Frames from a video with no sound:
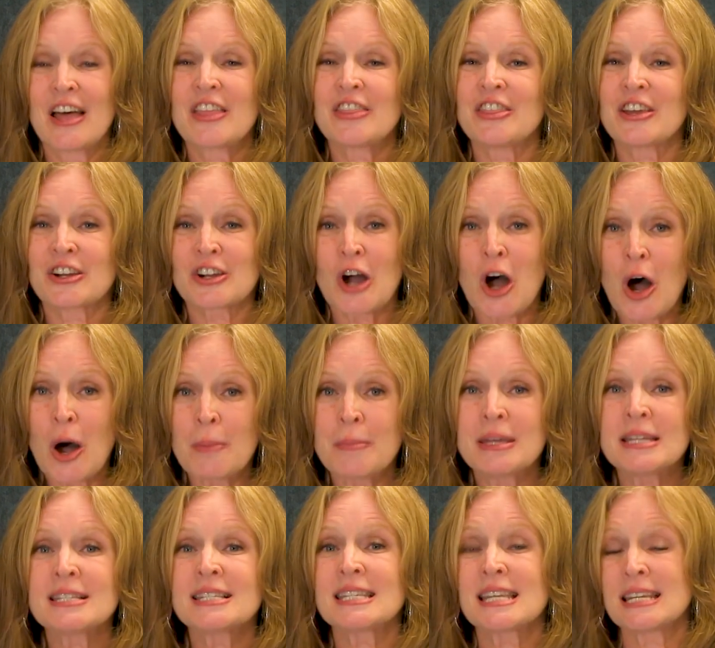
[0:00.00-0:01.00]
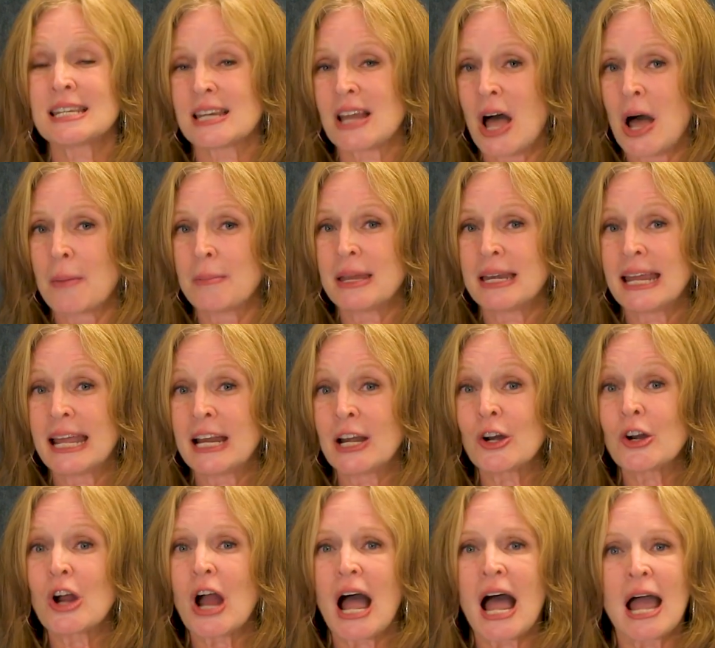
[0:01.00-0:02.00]
The common
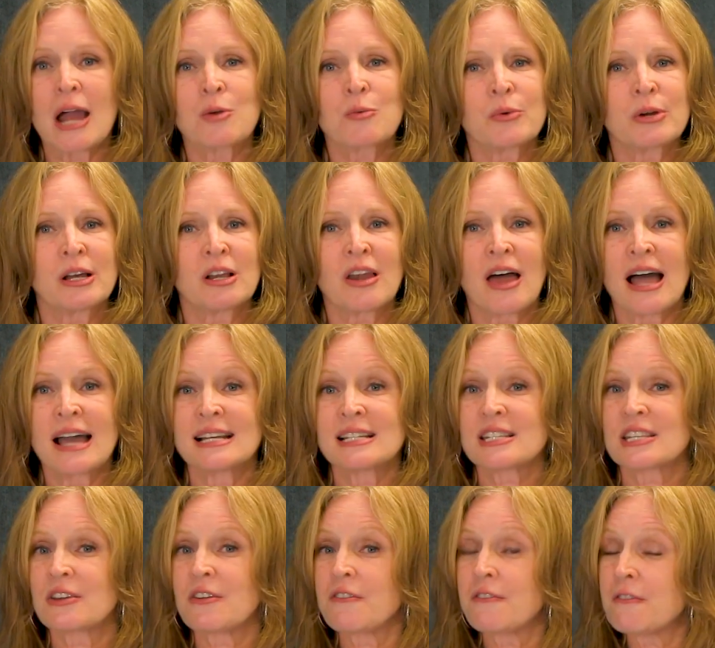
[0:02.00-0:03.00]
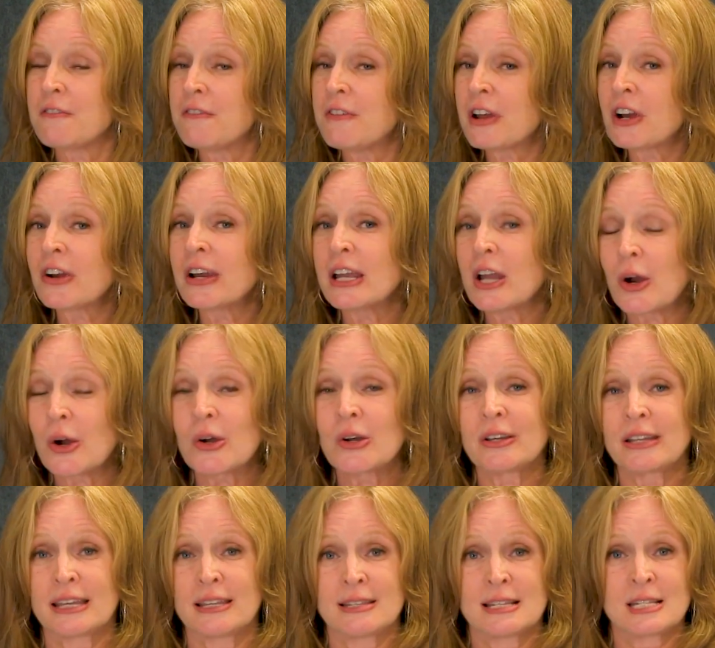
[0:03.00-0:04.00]
denominator I realized very
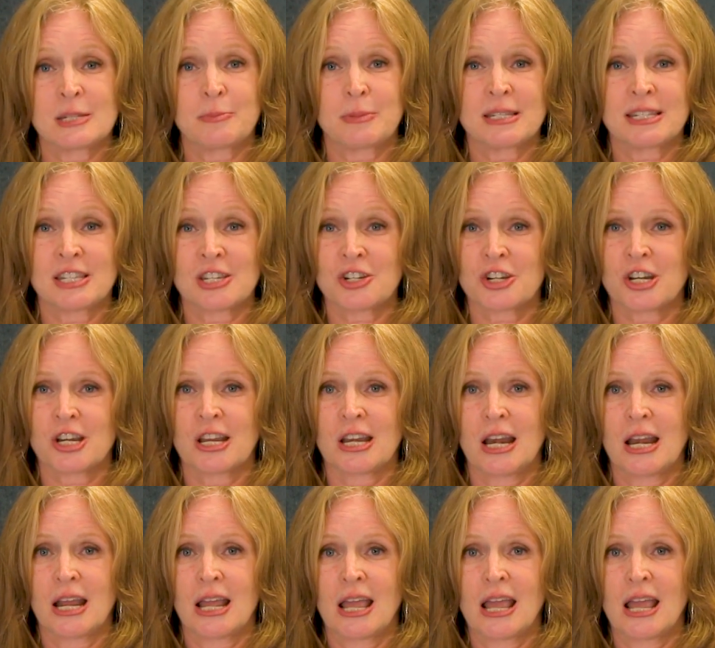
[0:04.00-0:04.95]
early in this position,